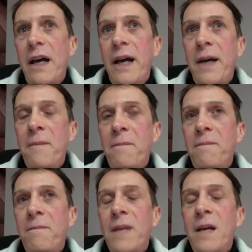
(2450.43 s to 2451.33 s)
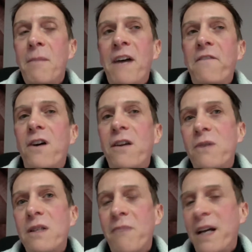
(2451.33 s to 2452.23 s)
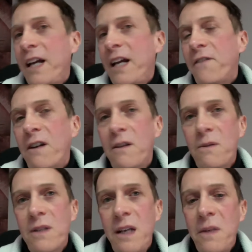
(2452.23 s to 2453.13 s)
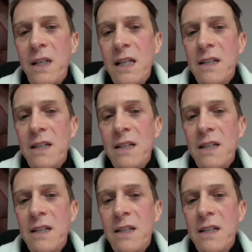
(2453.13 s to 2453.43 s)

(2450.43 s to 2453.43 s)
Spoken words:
My late father was Lebanese,